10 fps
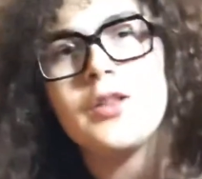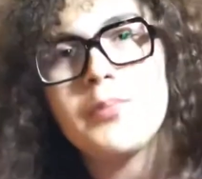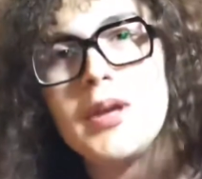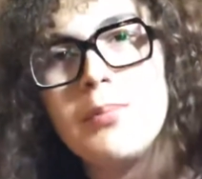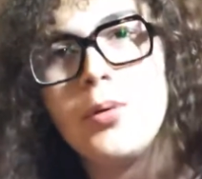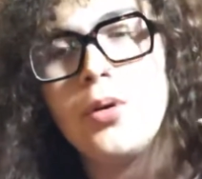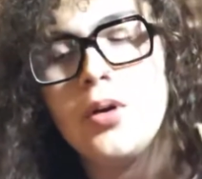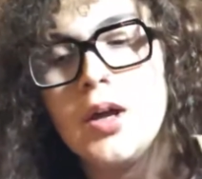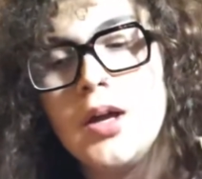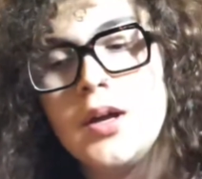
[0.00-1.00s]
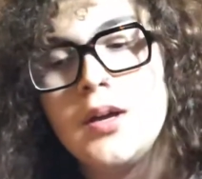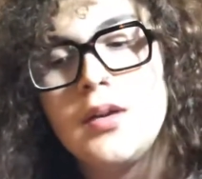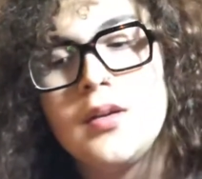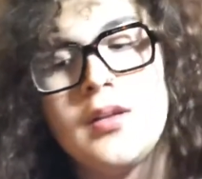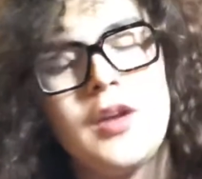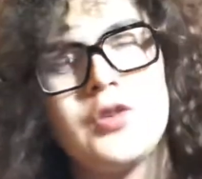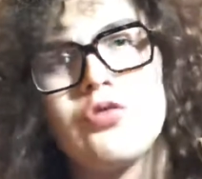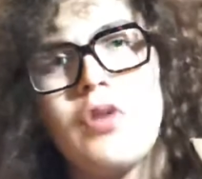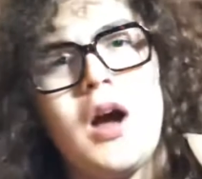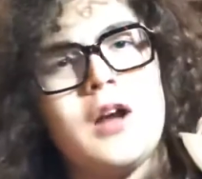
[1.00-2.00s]
people, they just
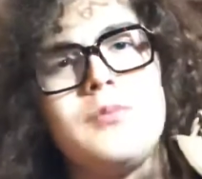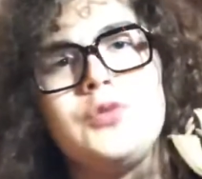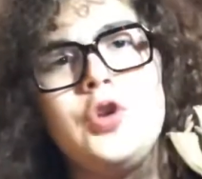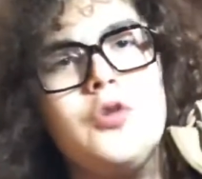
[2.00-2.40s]
rock them too